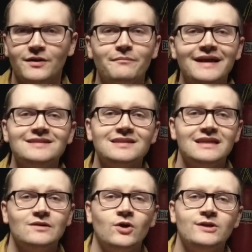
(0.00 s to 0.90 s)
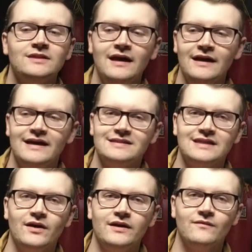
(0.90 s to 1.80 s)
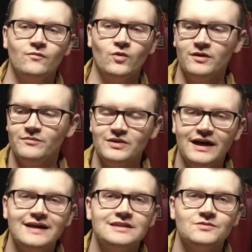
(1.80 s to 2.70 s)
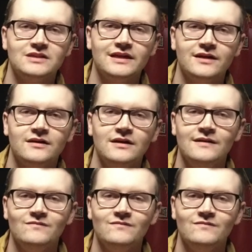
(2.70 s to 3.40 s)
And the amazing thing is that one of the guys that was there